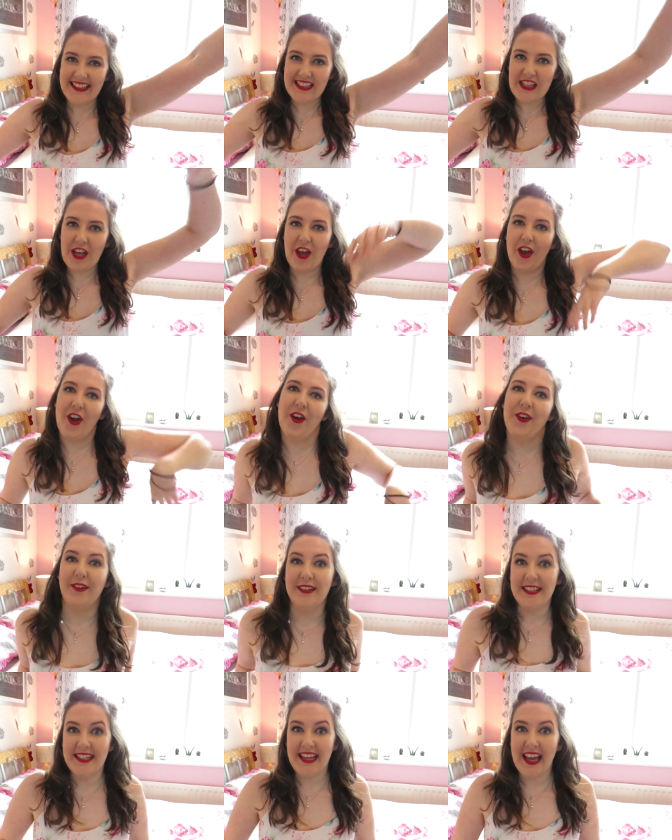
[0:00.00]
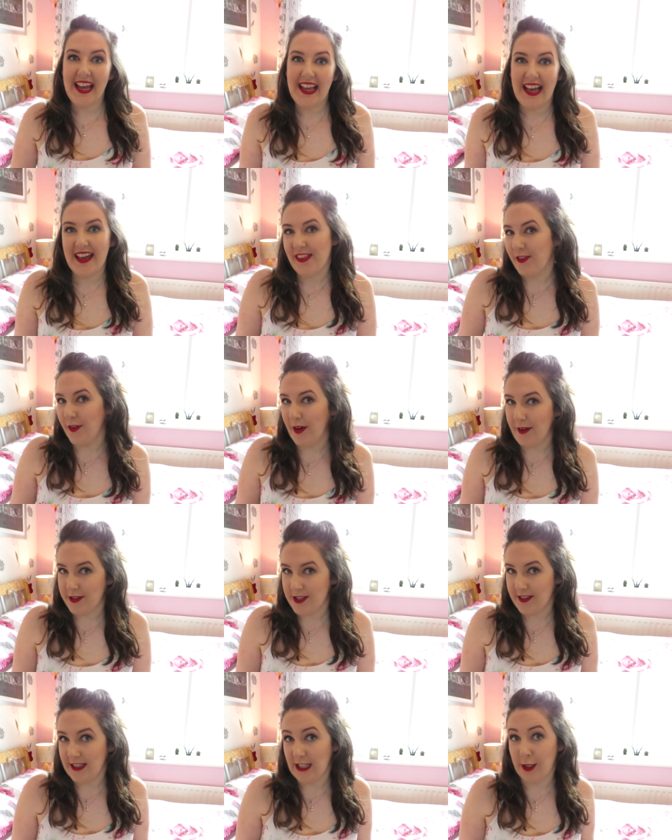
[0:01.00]
So today I thought
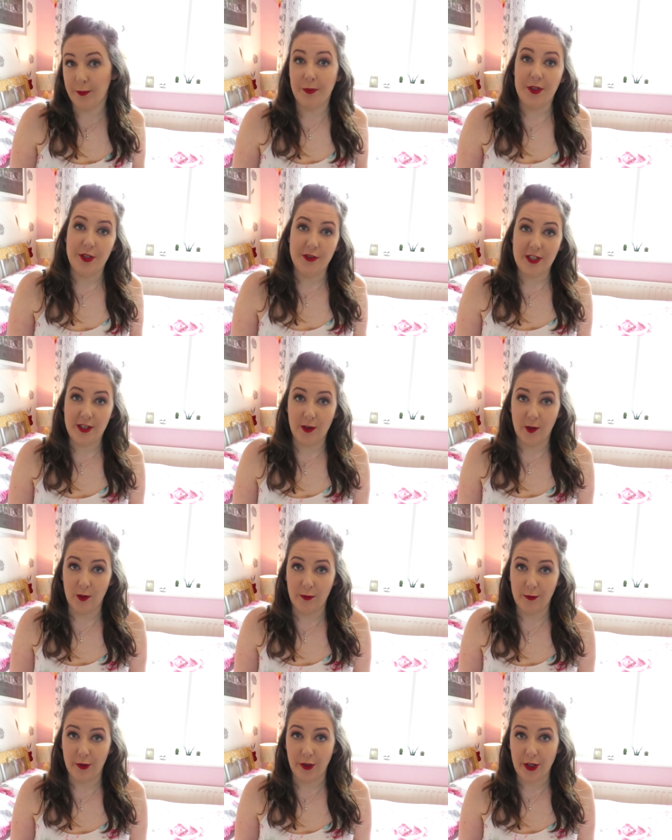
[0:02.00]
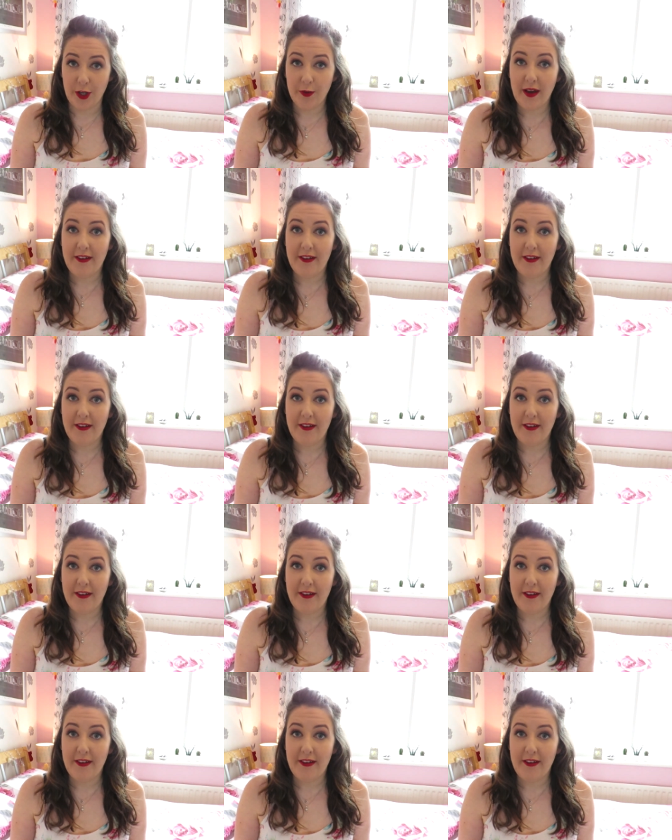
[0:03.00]
I'd do a little beauty haul for you.